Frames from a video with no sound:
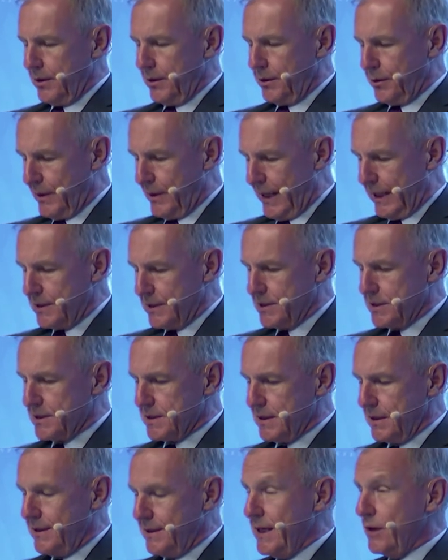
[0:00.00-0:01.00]
threats.
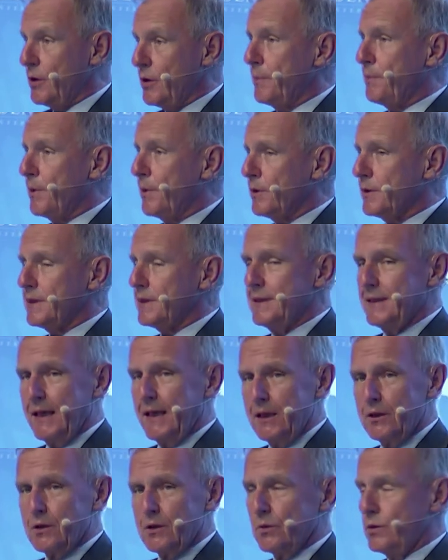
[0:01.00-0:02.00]
The report
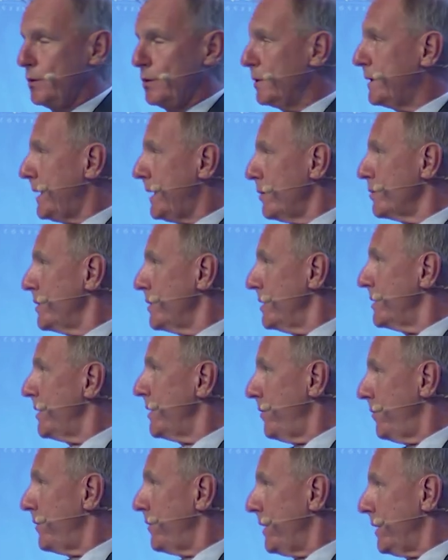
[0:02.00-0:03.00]
NATO
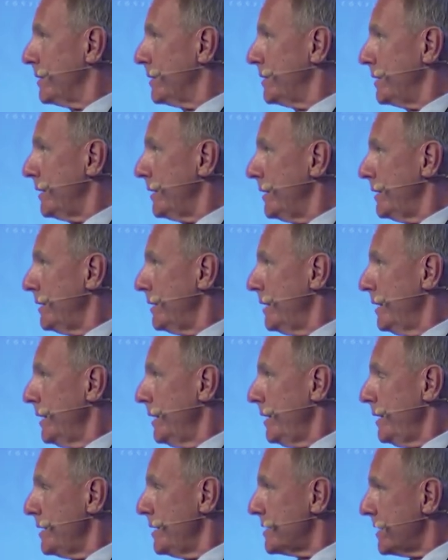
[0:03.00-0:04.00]
2030
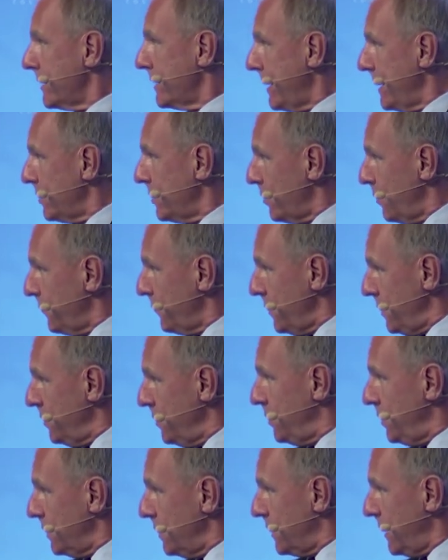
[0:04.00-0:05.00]
is a kind of
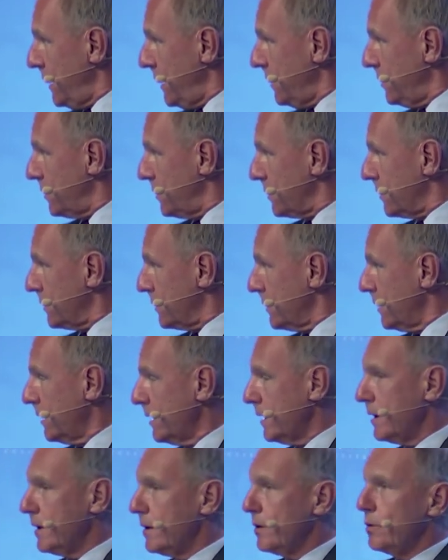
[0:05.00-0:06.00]
indicator
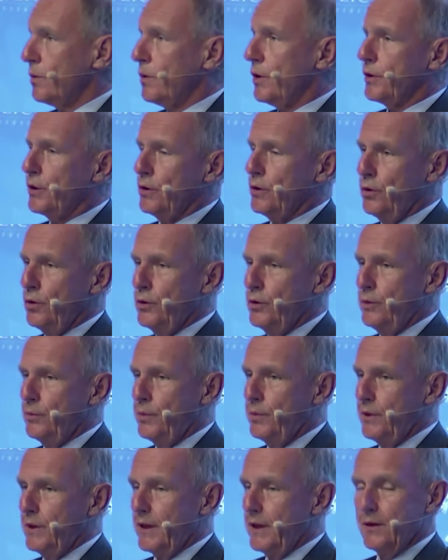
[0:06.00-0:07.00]
what could
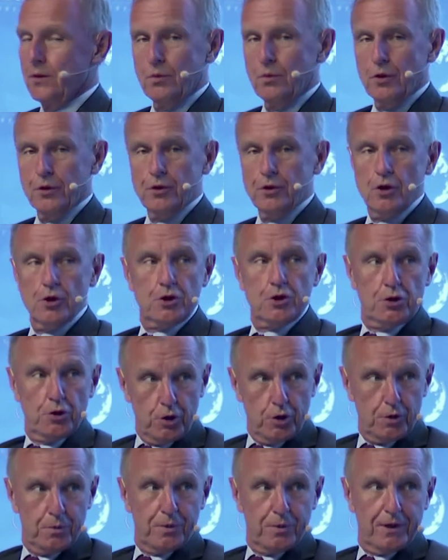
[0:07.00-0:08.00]
be and what
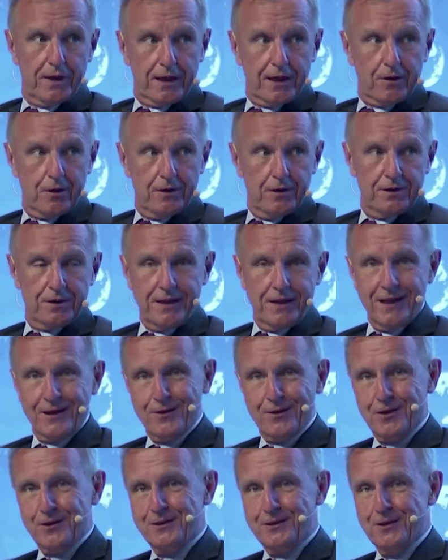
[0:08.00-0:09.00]
should be,
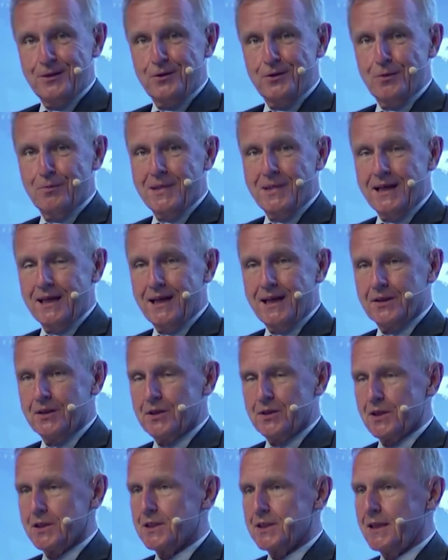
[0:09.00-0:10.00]
according to my
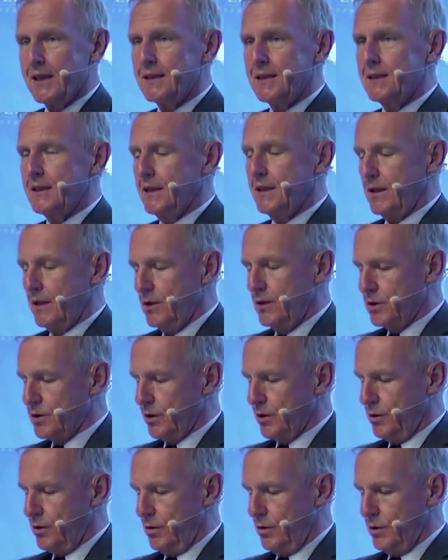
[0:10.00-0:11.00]
understanding,
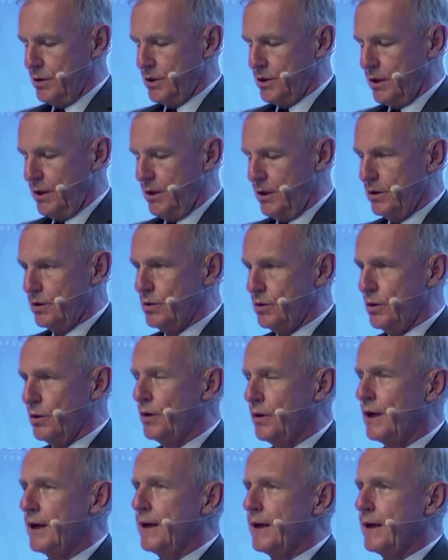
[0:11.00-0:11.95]
introduced into